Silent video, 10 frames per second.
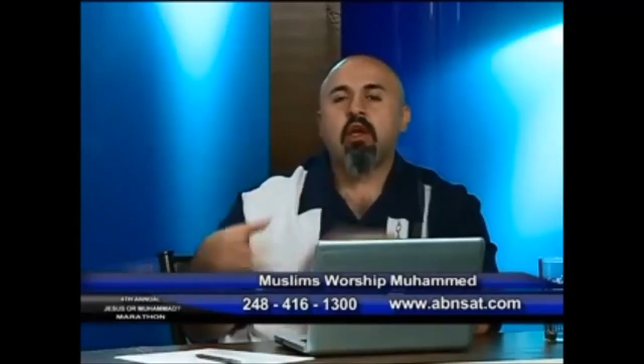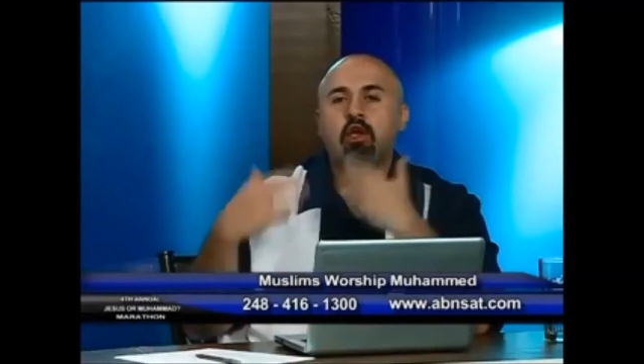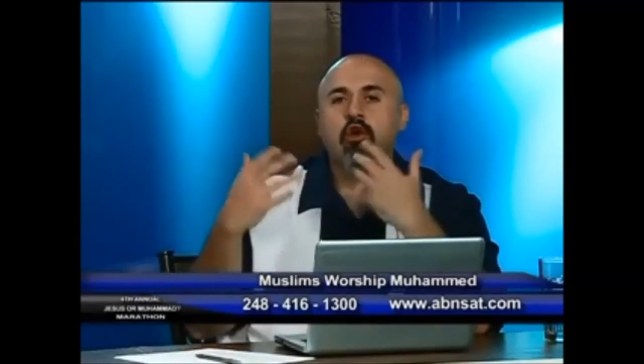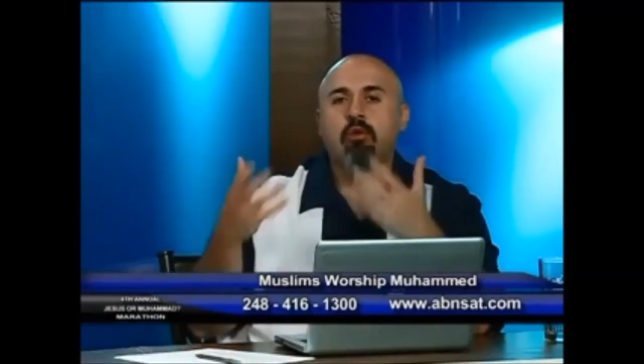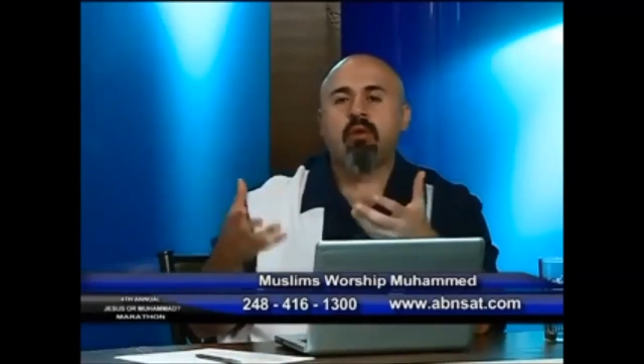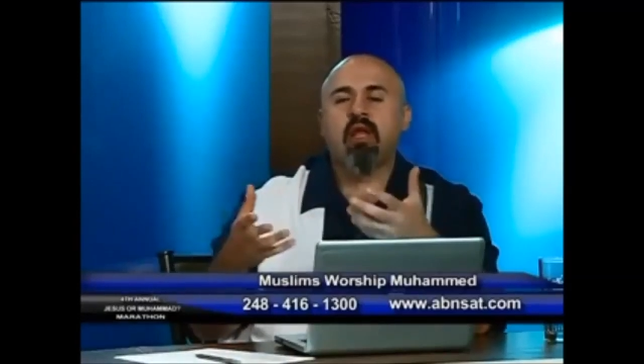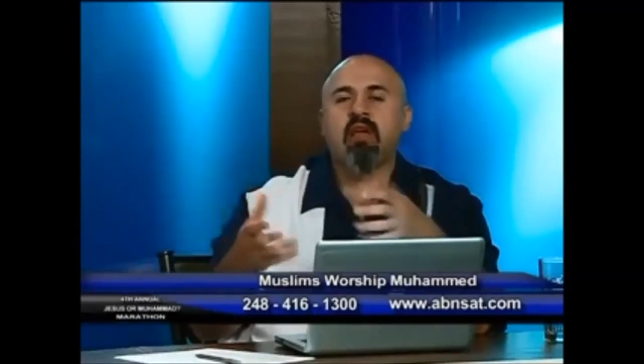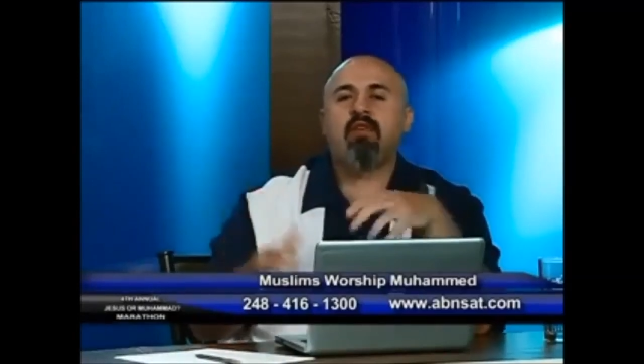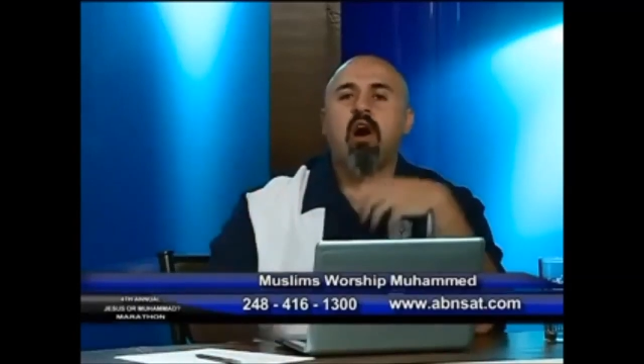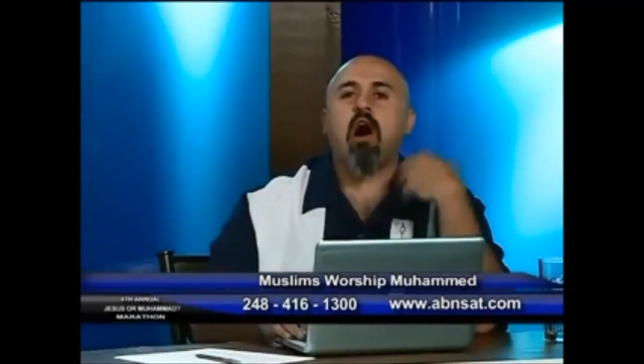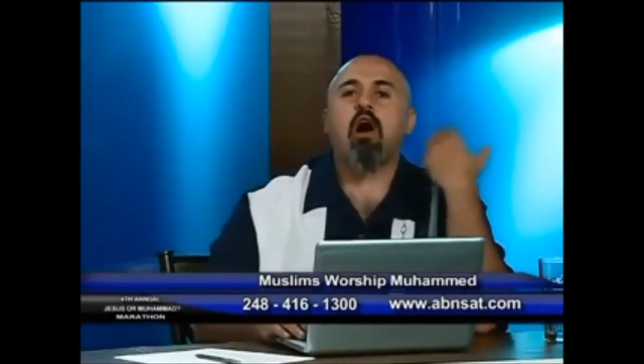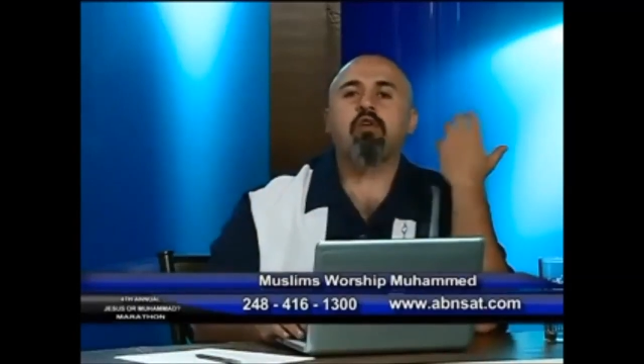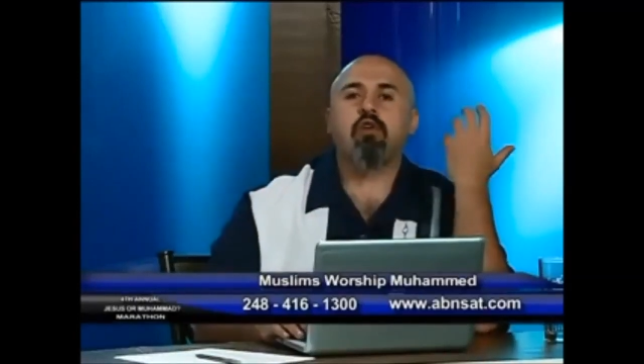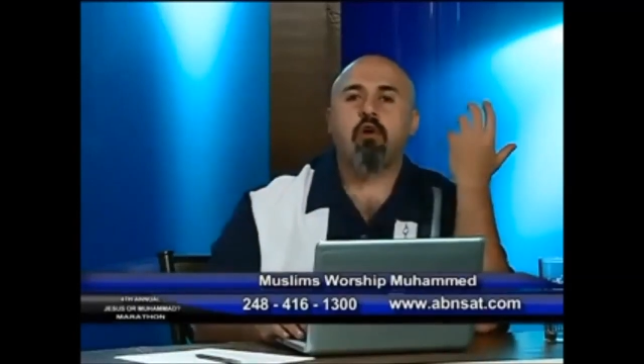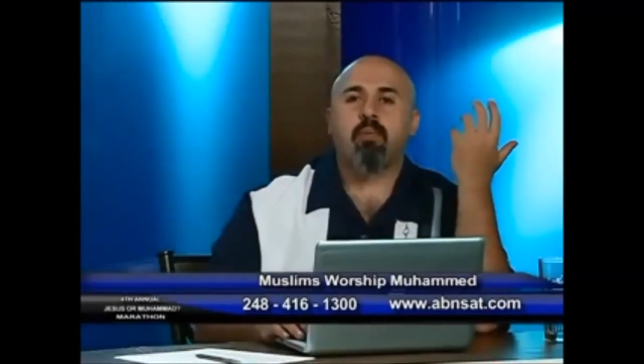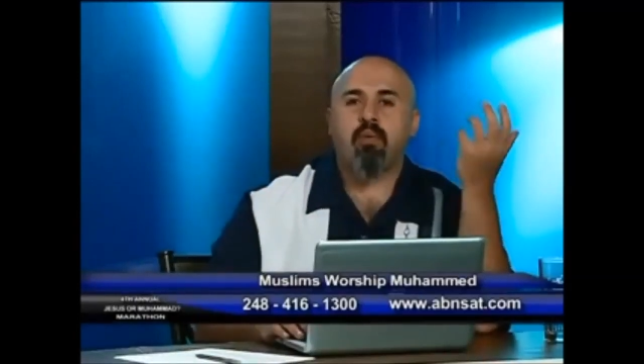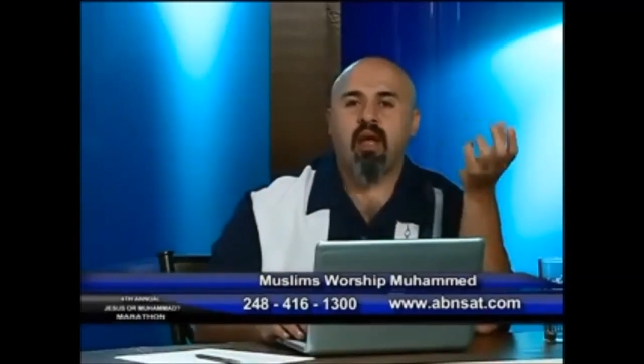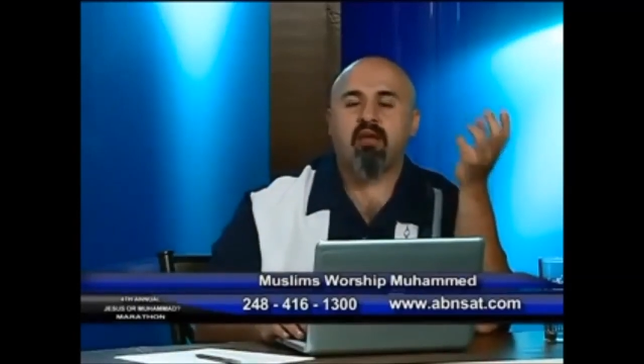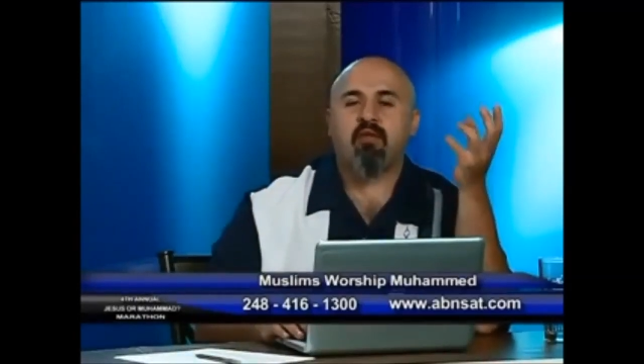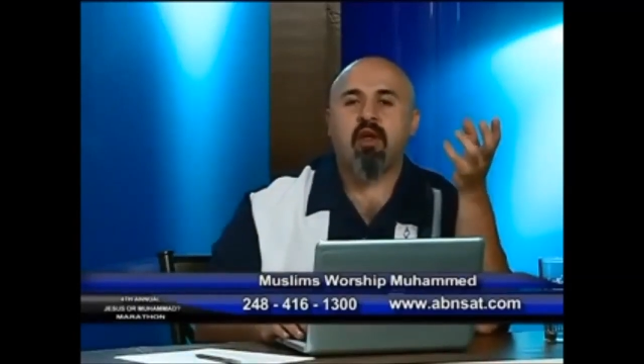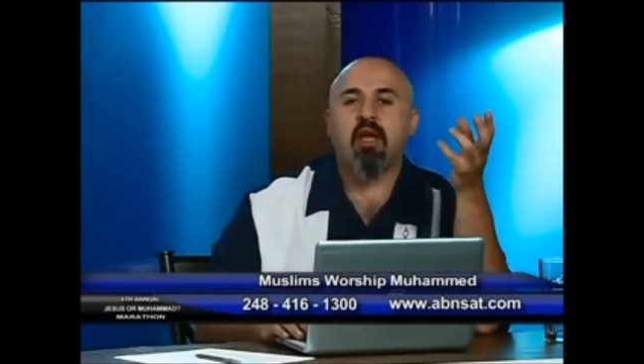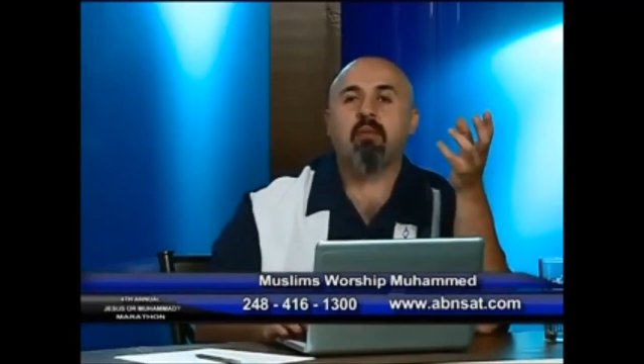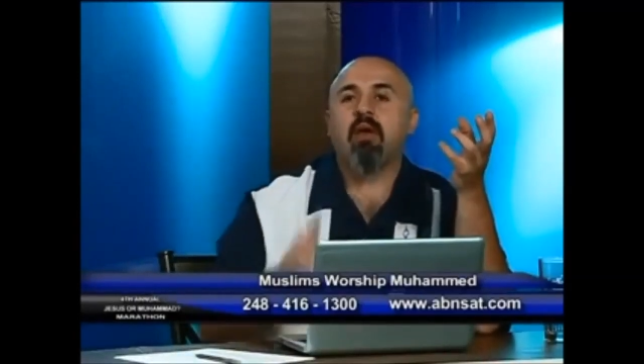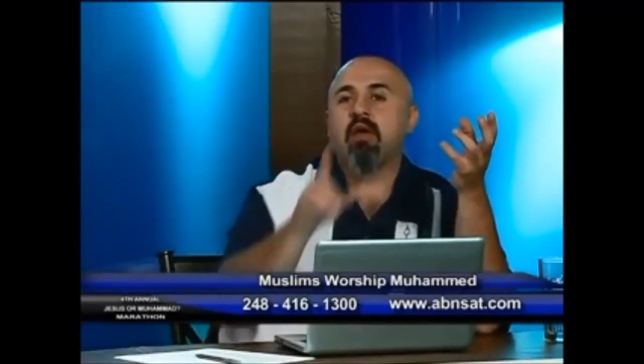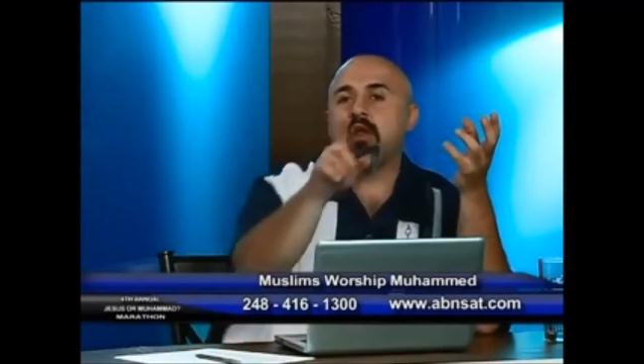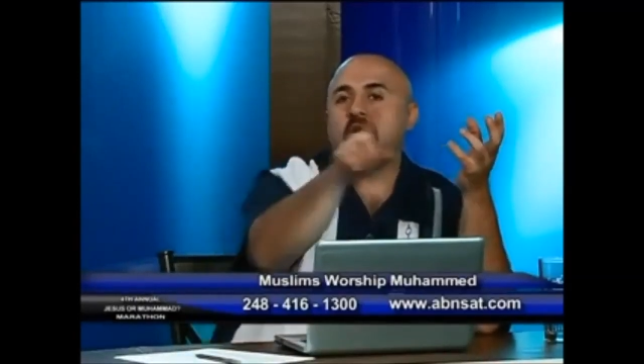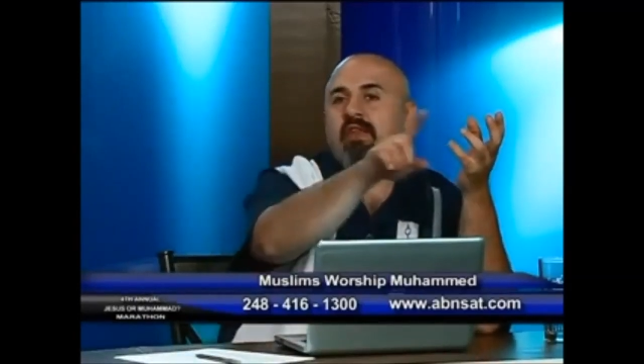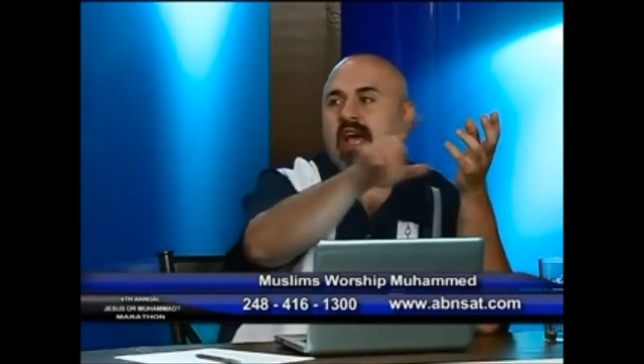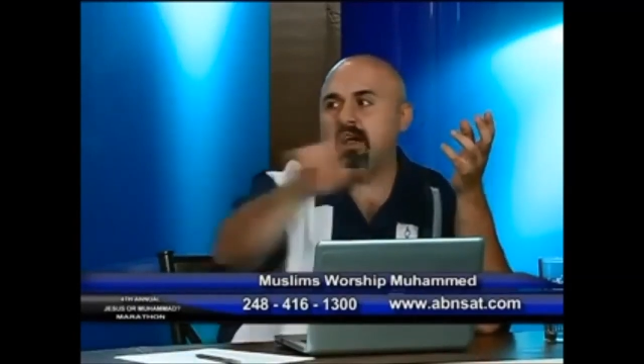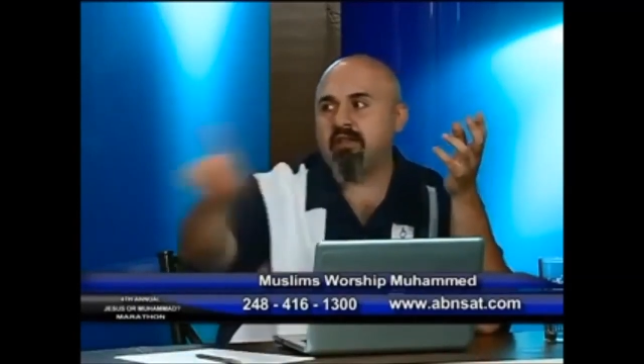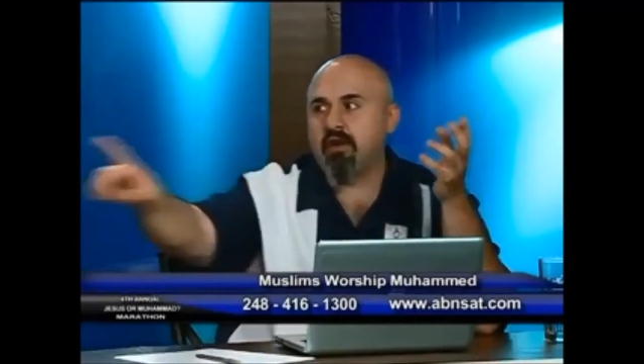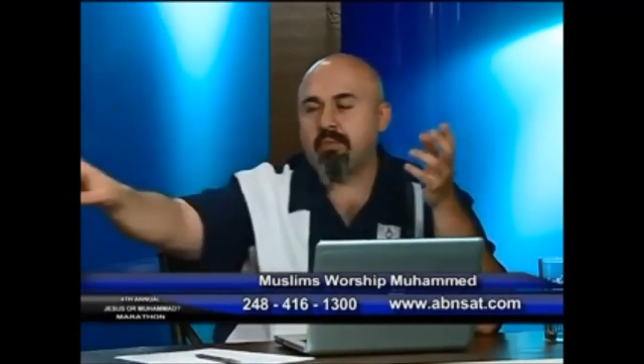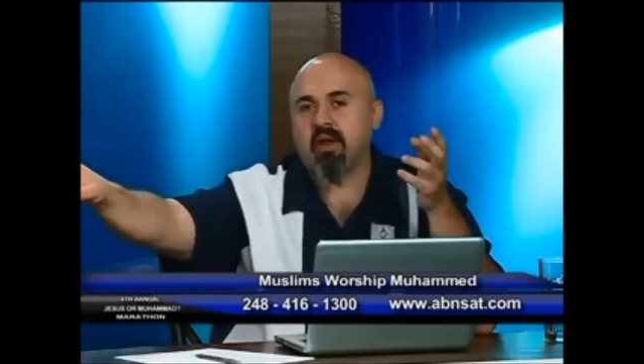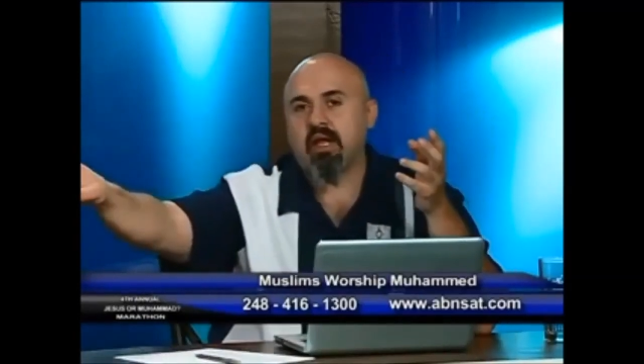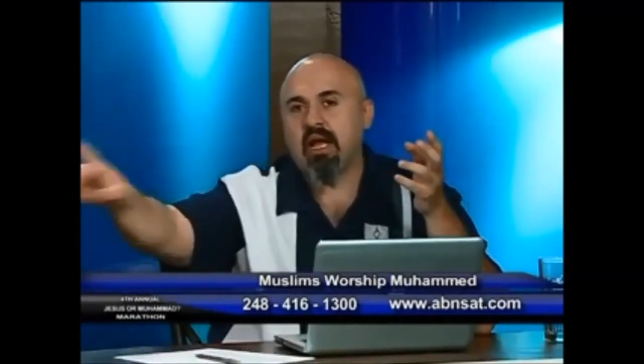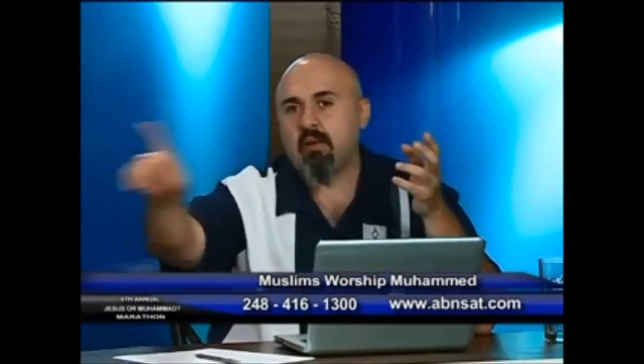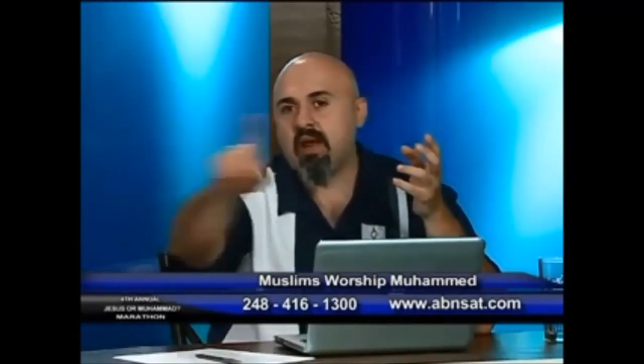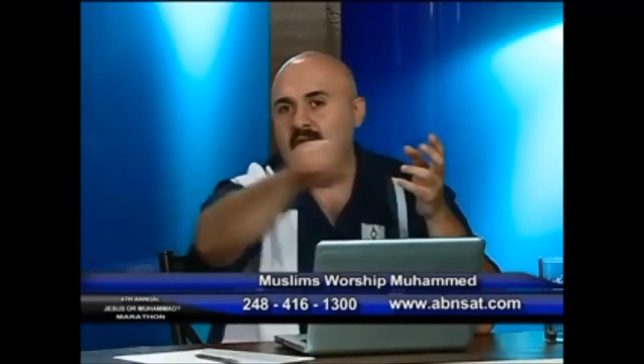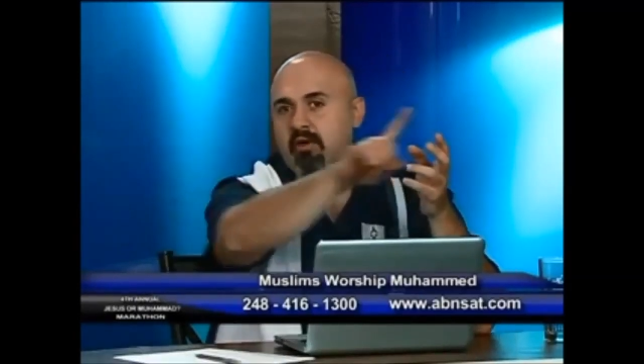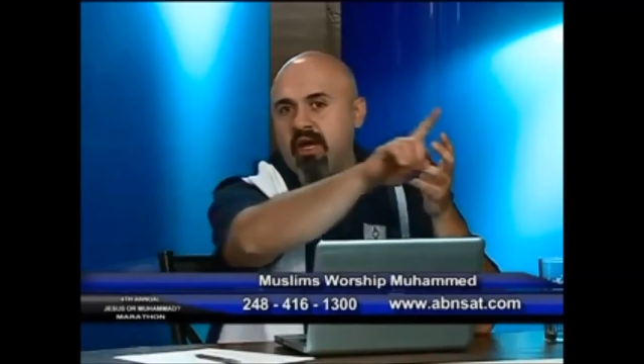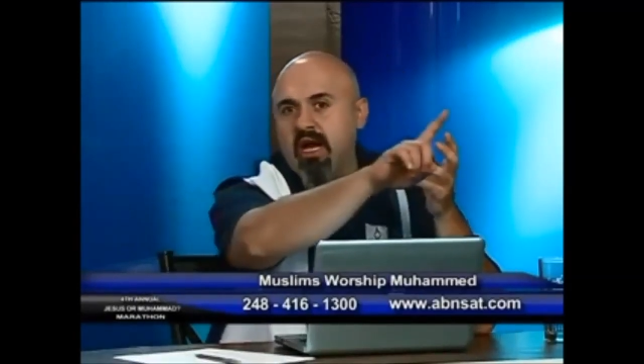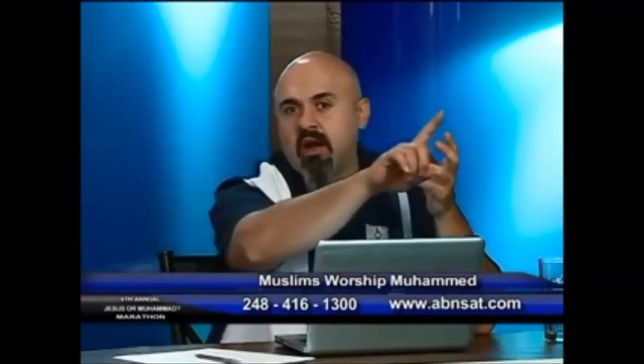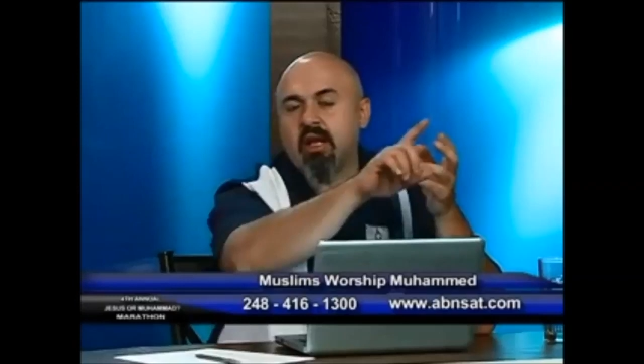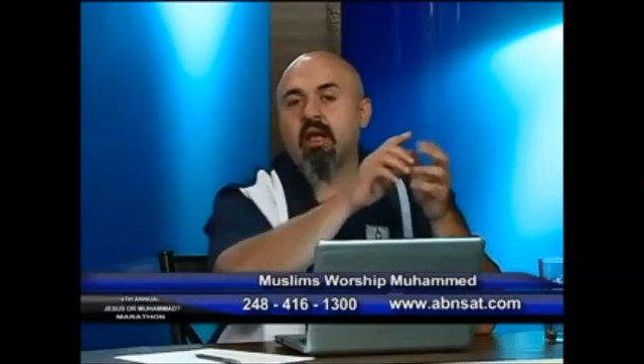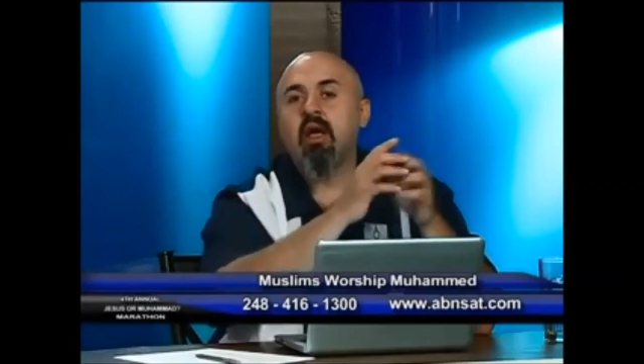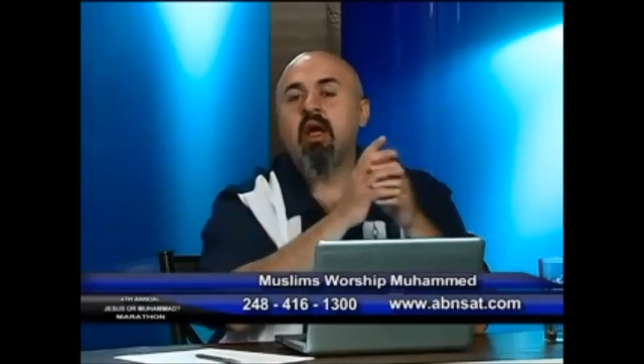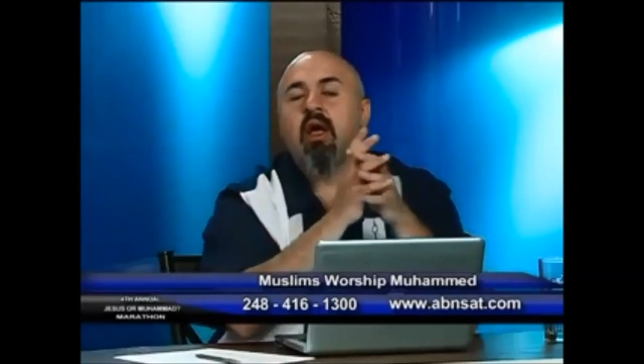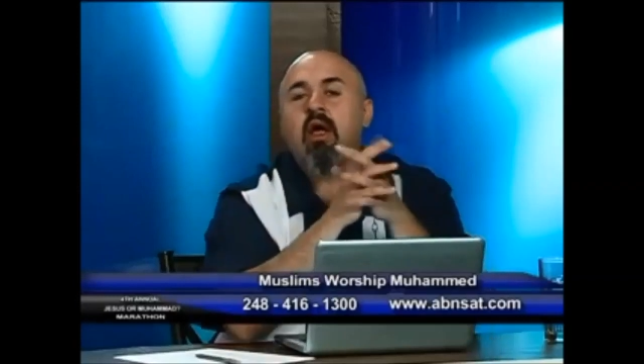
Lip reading: You who believe also pray for him. Notice how I interpret it. I want everyone to hear it.